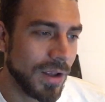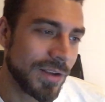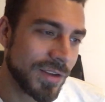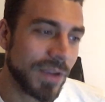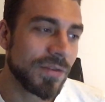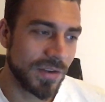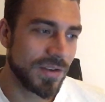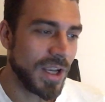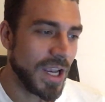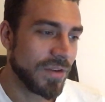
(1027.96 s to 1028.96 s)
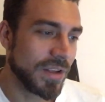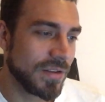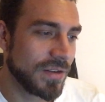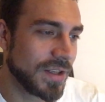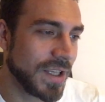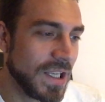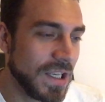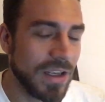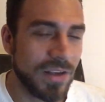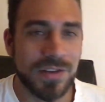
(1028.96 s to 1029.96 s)
it's safe to say that
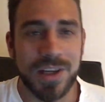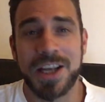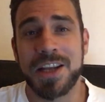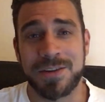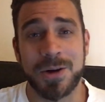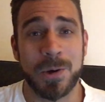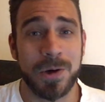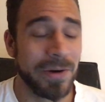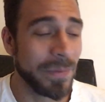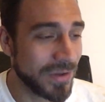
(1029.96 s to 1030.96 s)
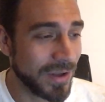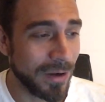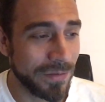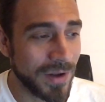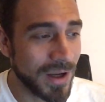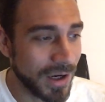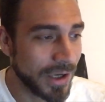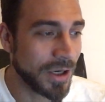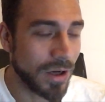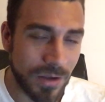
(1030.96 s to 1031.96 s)
he's uh, he's earned himself,
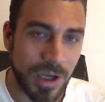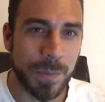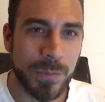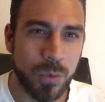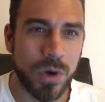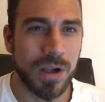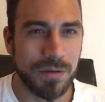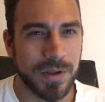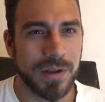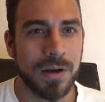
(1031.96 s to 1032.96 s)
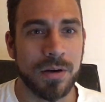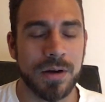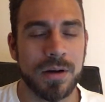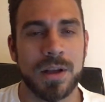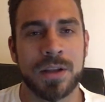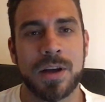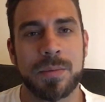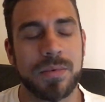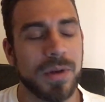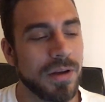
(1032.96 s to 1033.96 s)
uh, you know, a top 12 or a
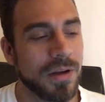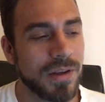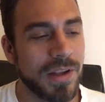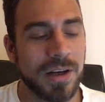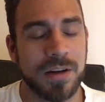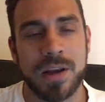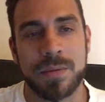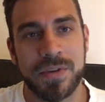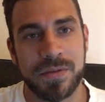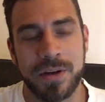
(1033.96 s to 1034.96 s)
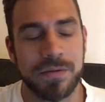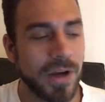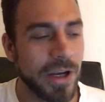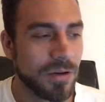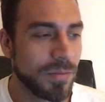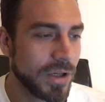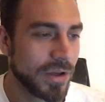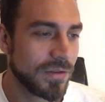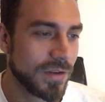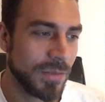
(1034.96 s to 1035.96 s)
top uh, 10, a top 15 fighter
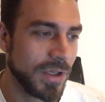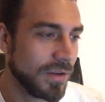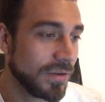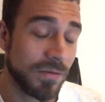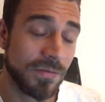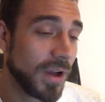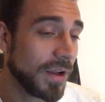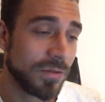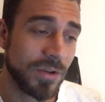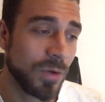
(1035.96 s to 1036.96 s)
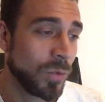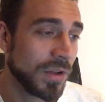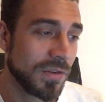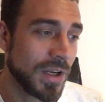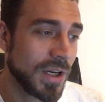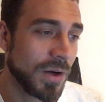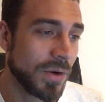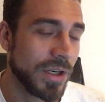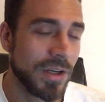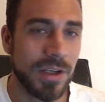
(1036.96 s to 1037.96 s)
because I mean he's five straight wins
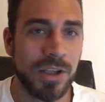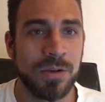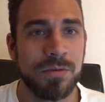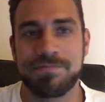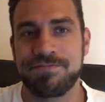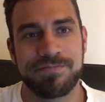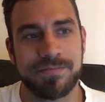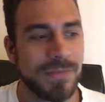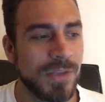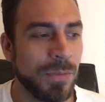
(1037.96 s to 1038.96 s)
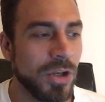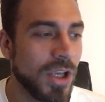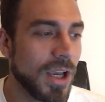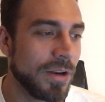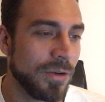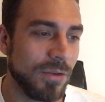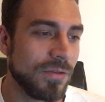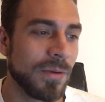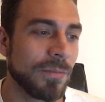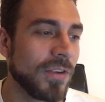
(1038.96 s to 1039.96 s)
now, and you, I mean, you got to do
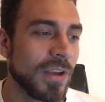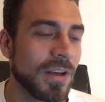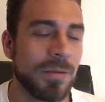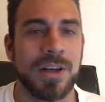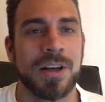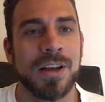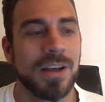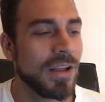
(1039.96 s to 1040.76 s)
something. I mean,